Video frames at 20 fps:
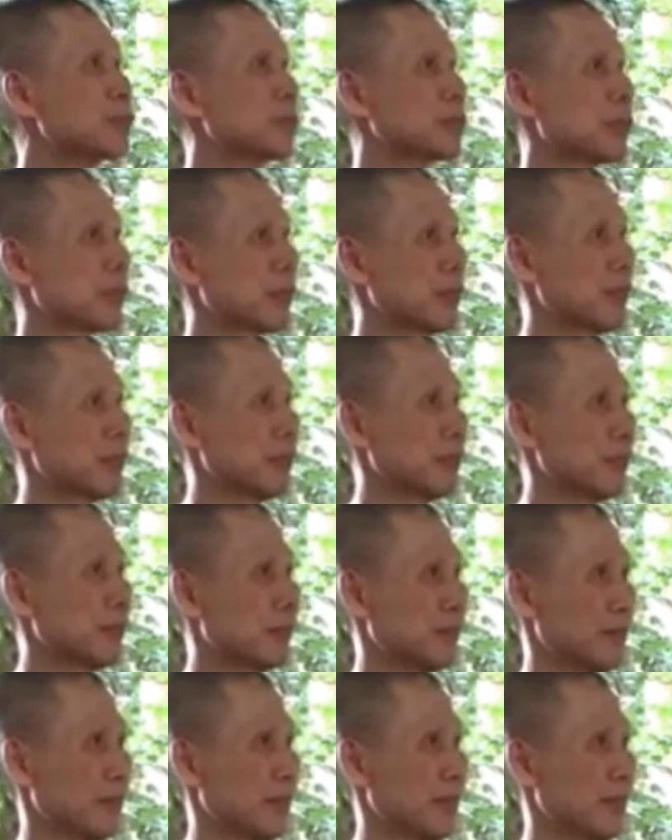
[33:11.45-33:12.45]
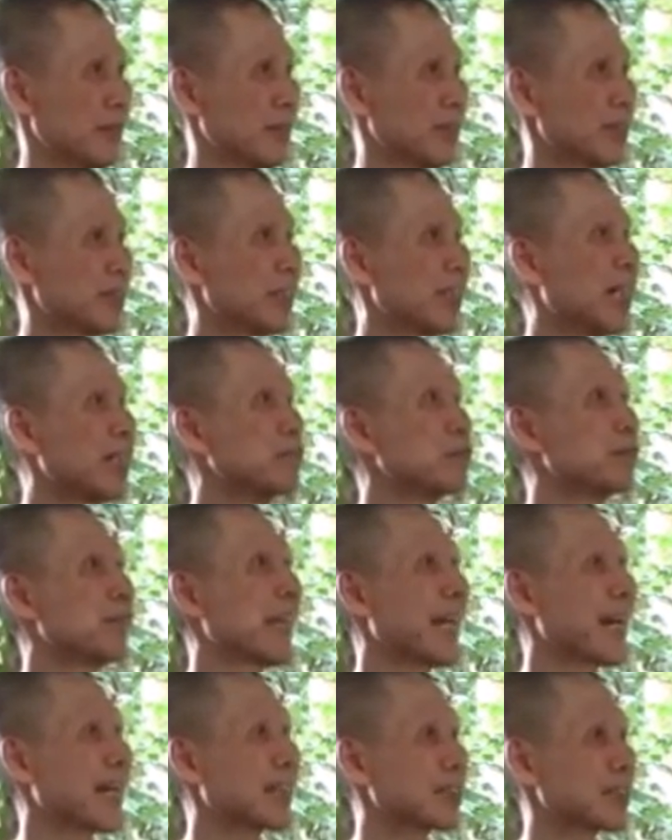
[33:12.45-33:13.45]
non-reactive,
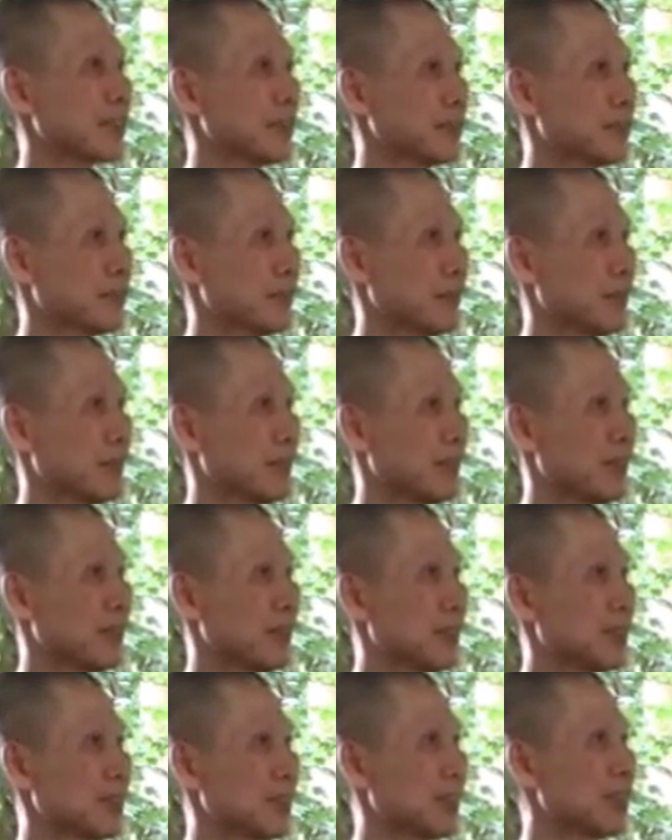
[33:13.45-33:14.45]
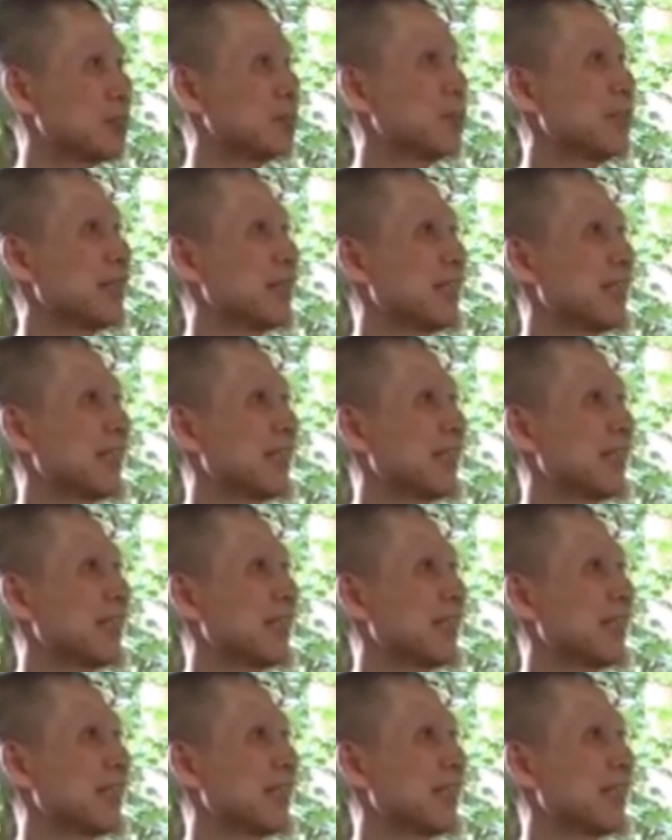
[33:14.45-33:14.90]
just merely acknowledging.